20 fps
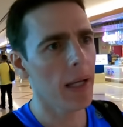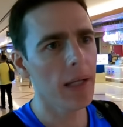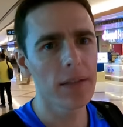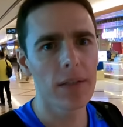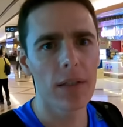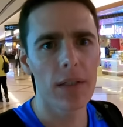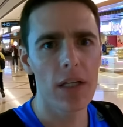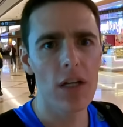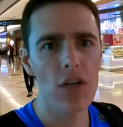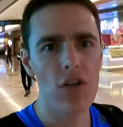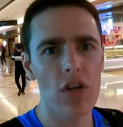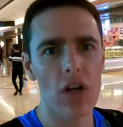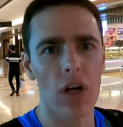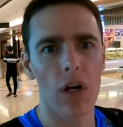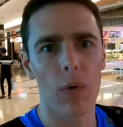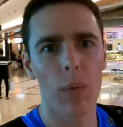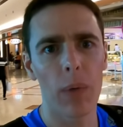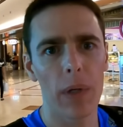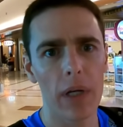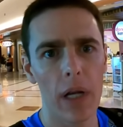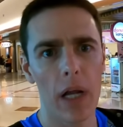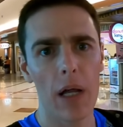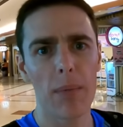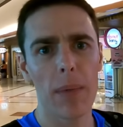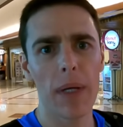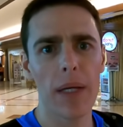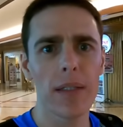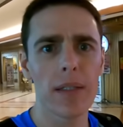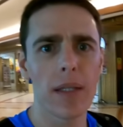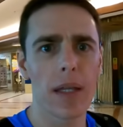Indonesia, where
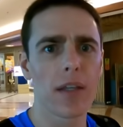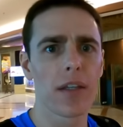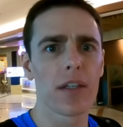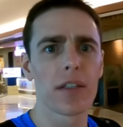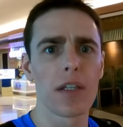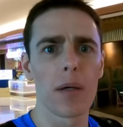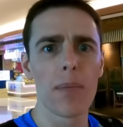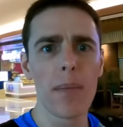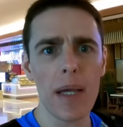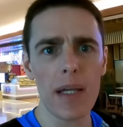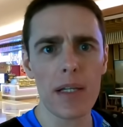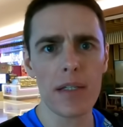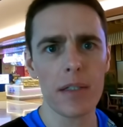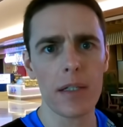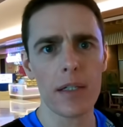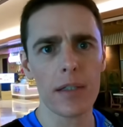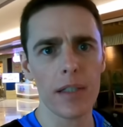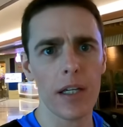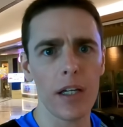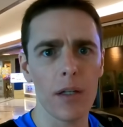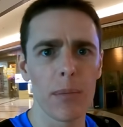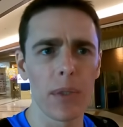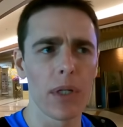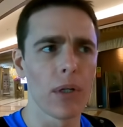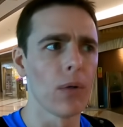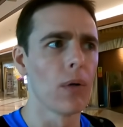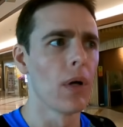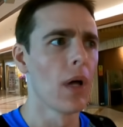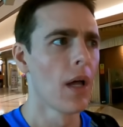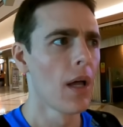I'm in the domestic
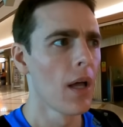terminal,